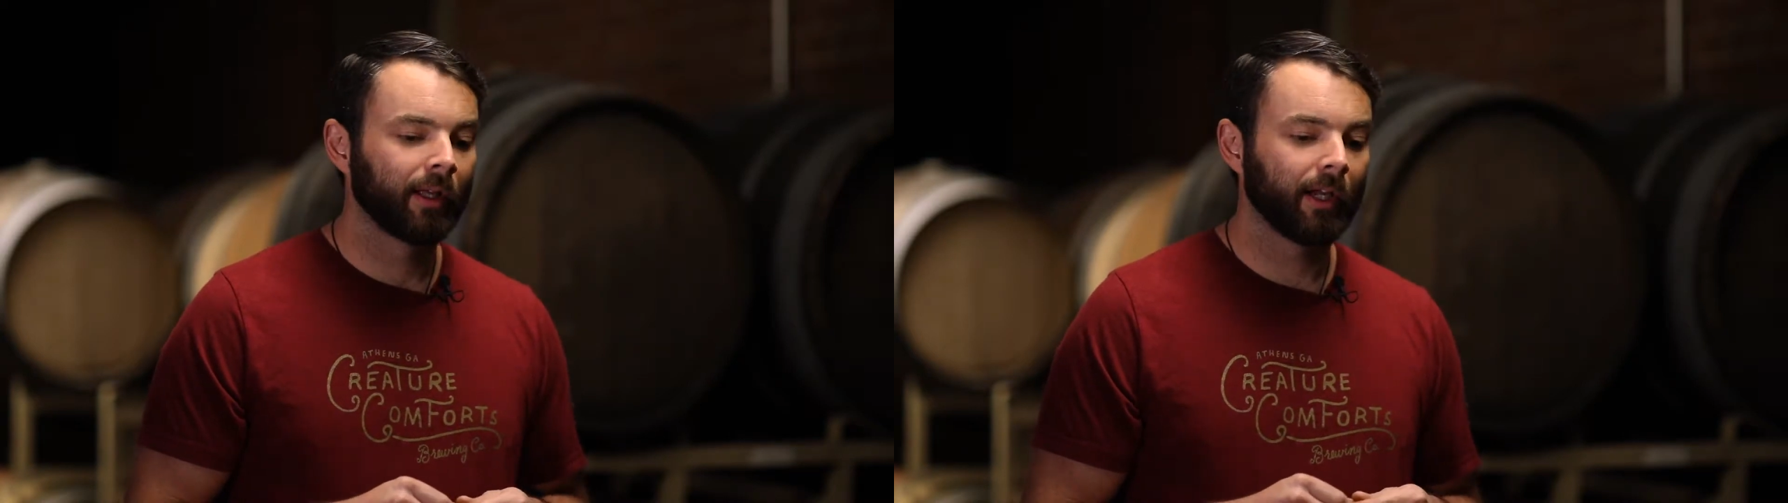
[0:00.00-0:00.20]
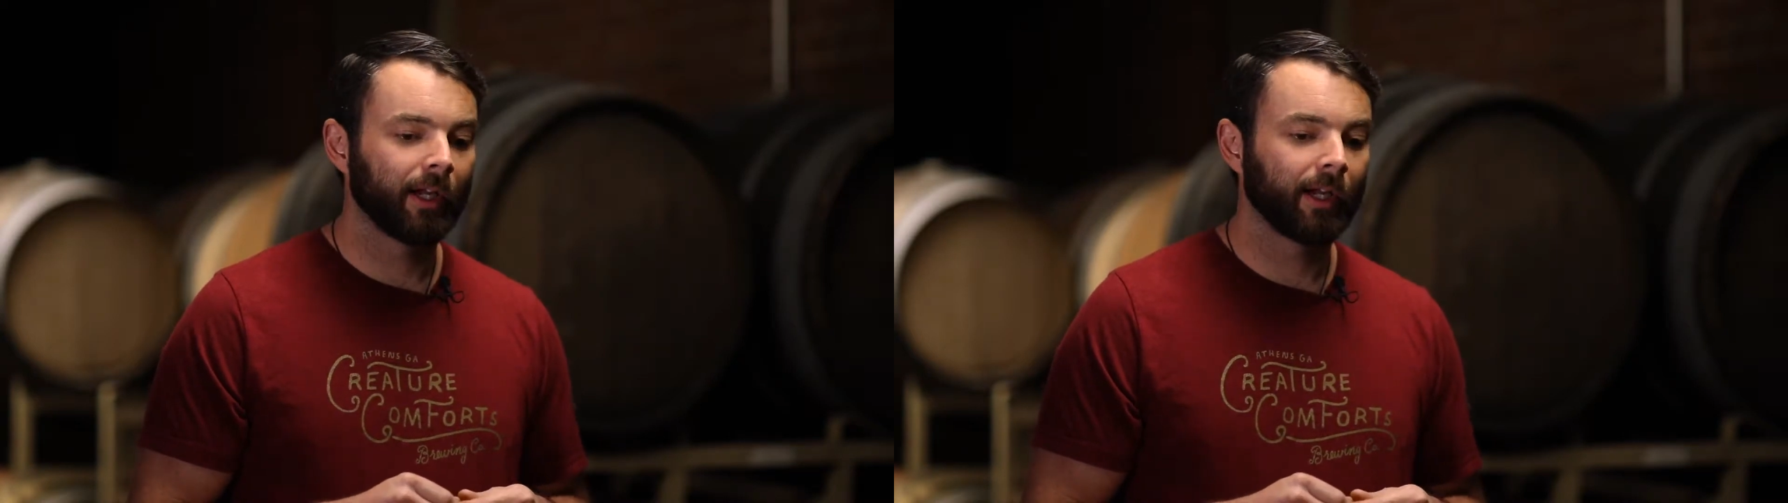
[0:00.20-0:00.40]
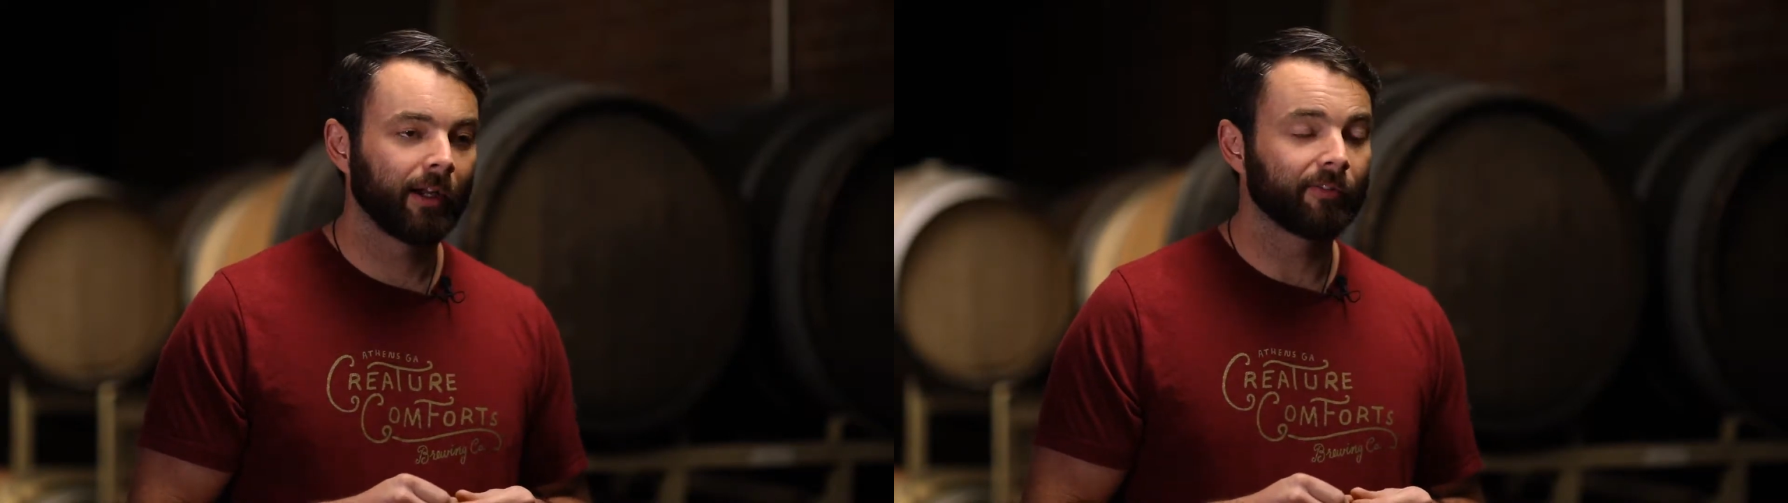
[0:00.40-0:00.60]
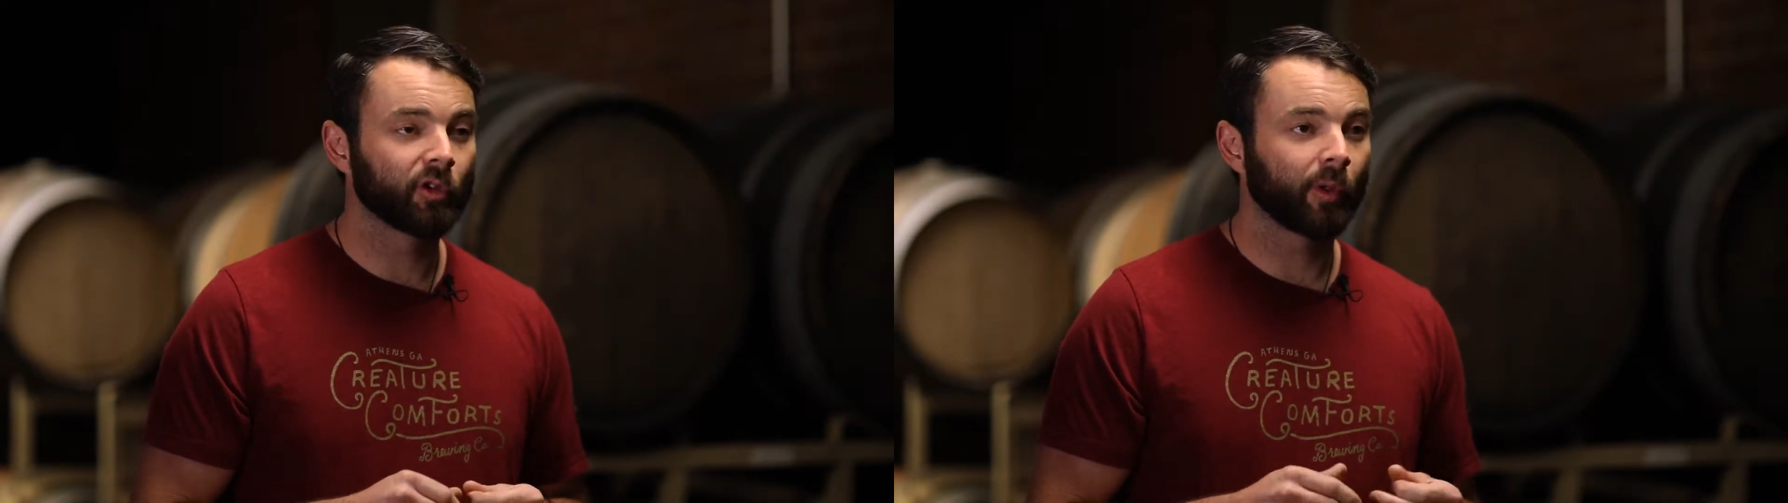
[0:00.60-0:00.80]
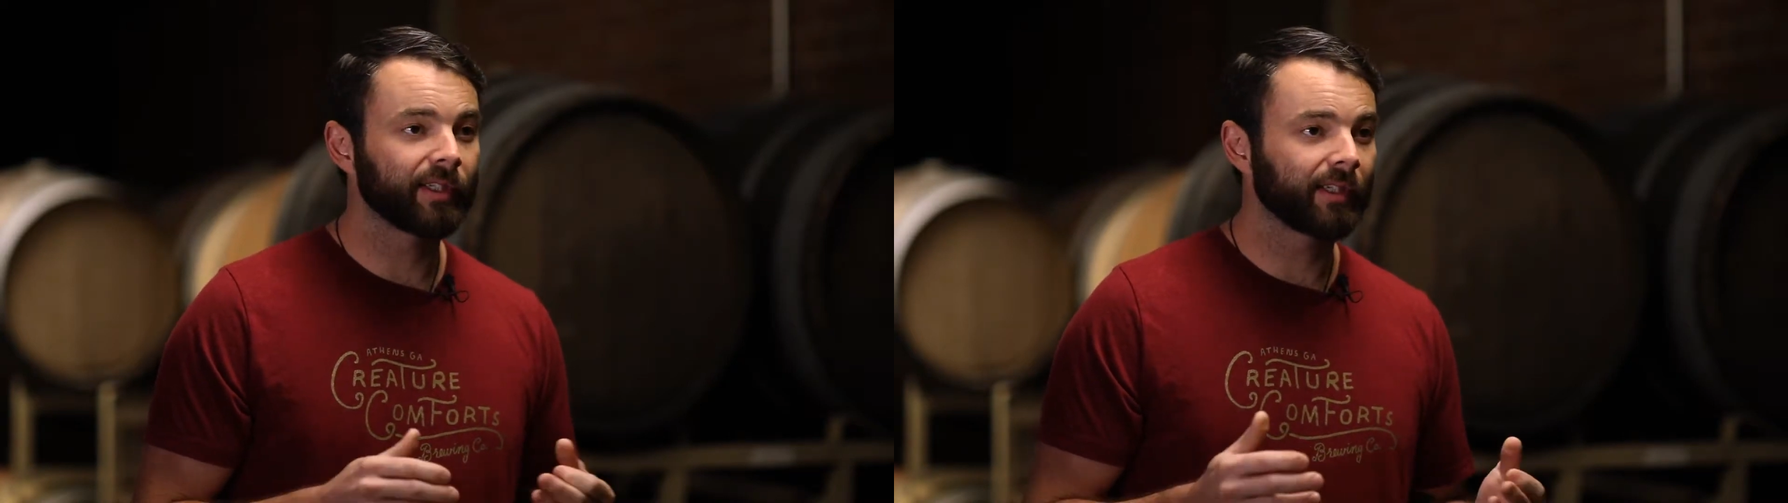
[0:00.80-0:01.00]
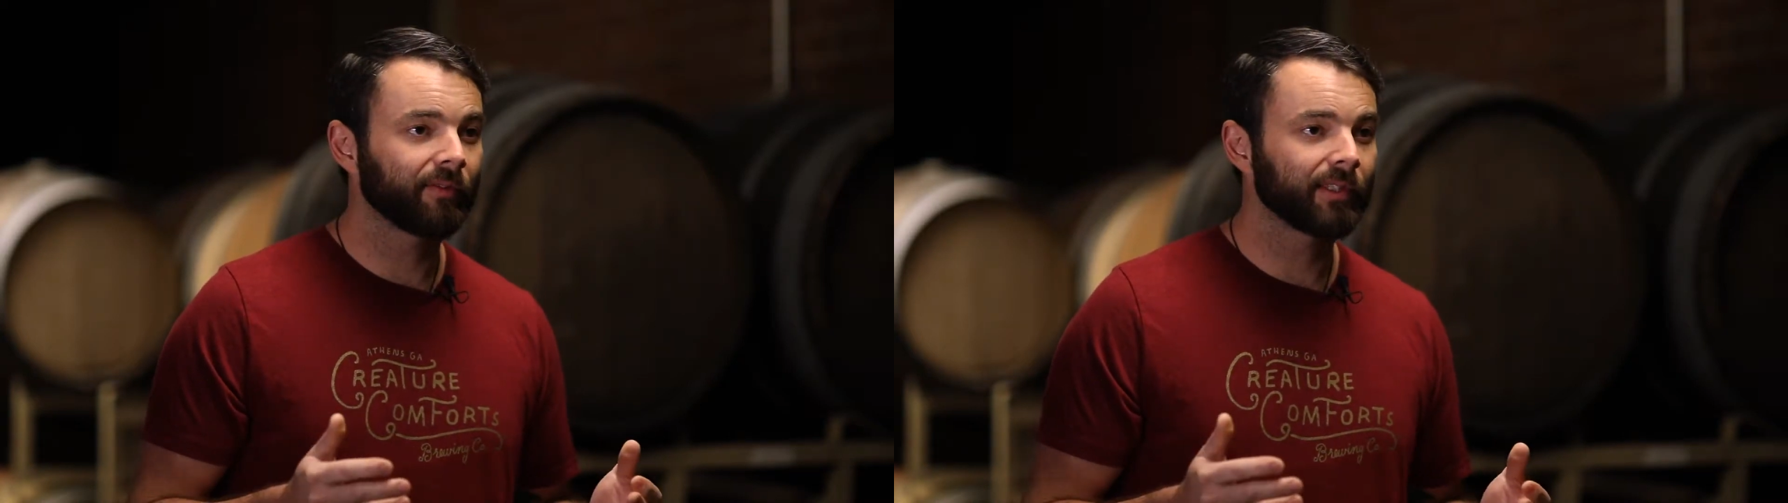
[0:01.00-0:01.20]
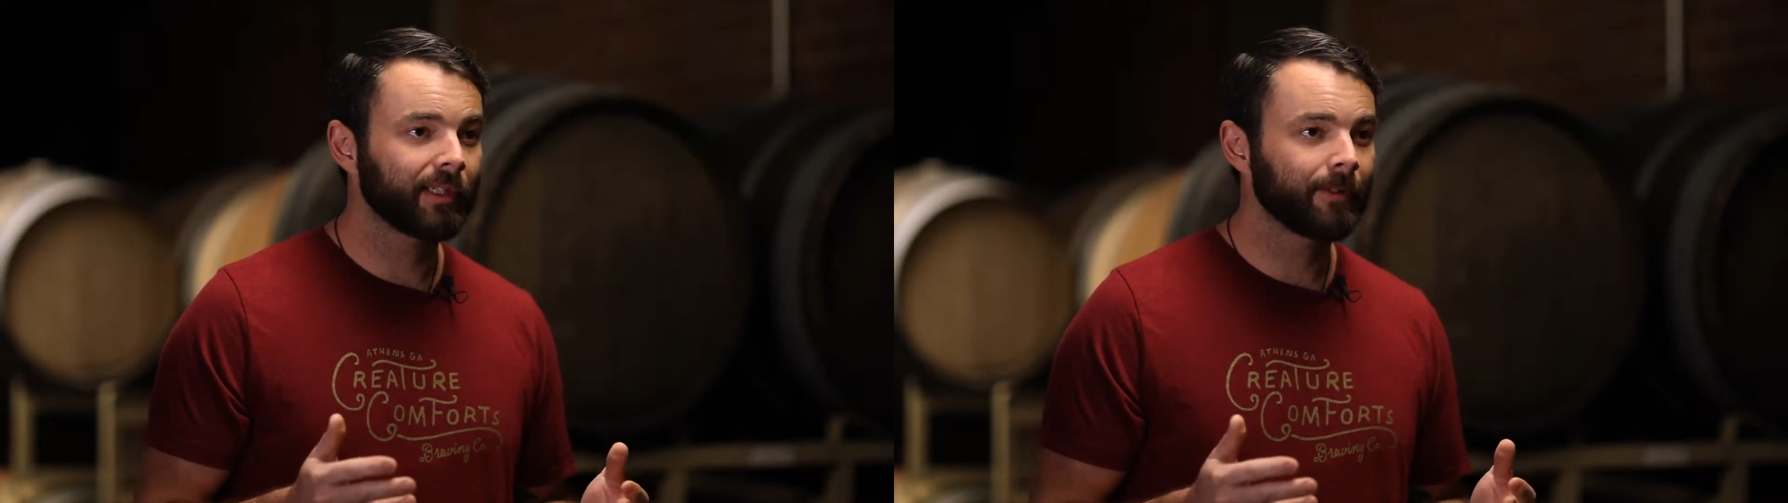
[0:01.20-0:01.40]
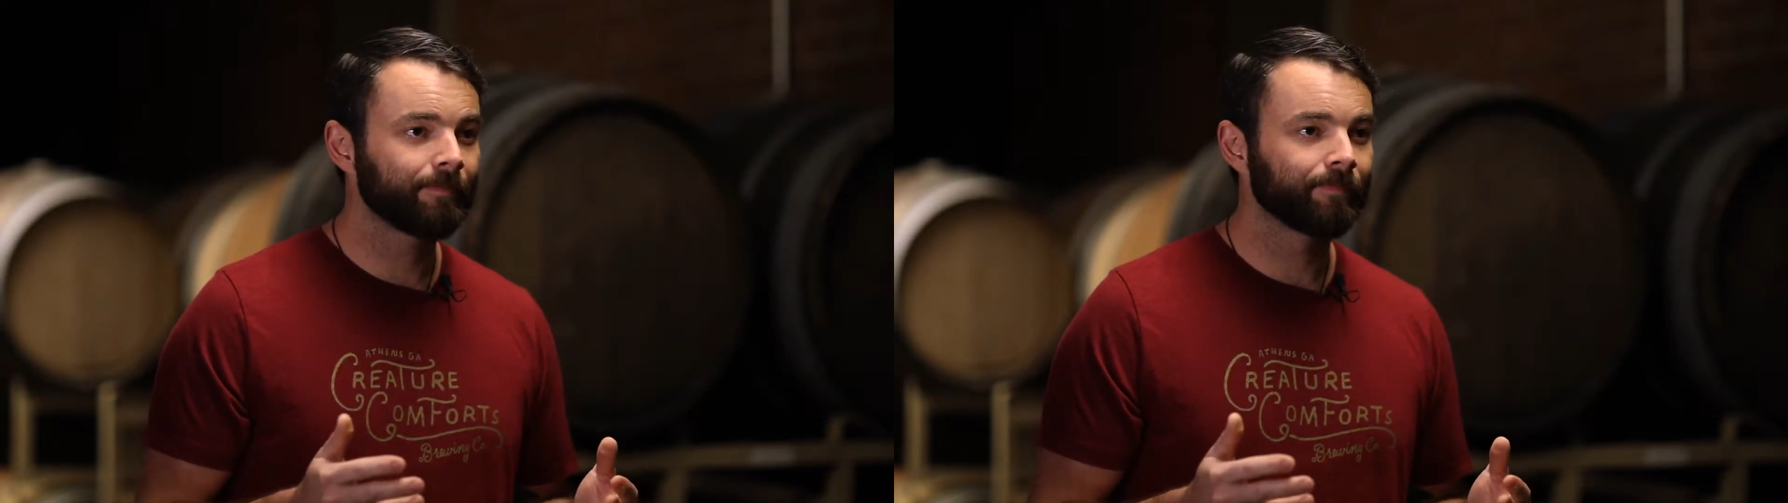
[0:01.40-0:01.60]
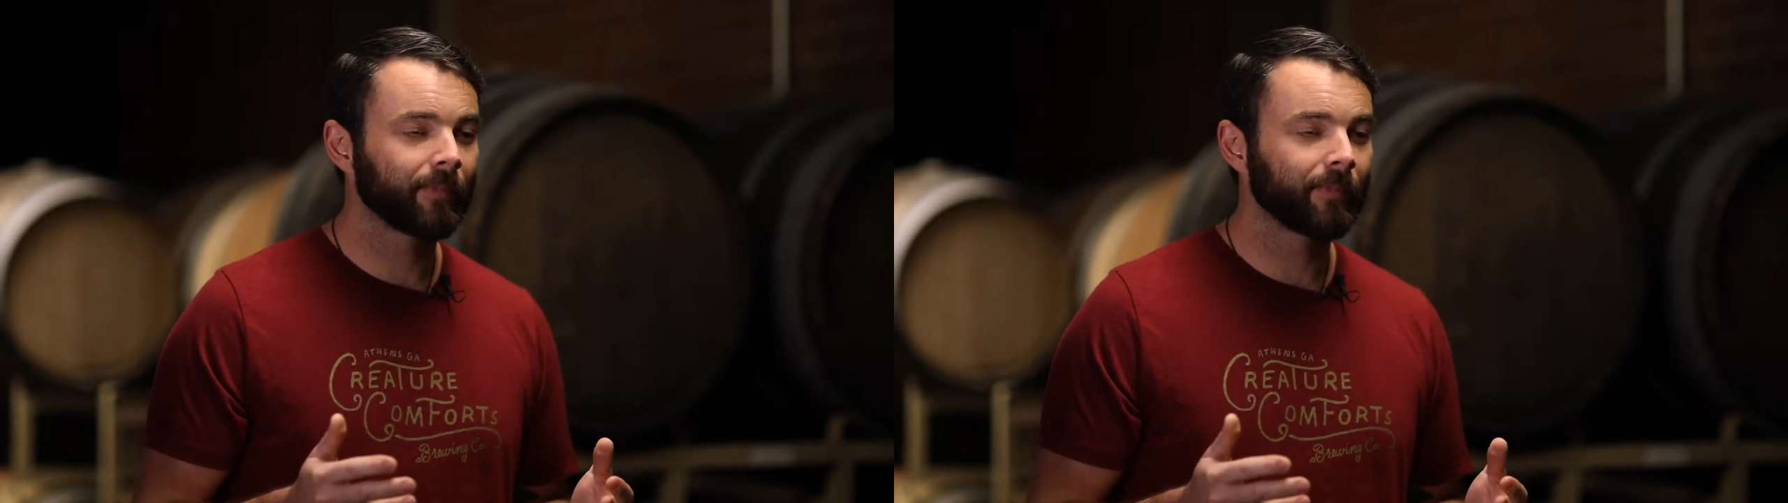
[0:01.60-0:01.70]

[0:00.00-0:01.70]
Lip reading: of 2017.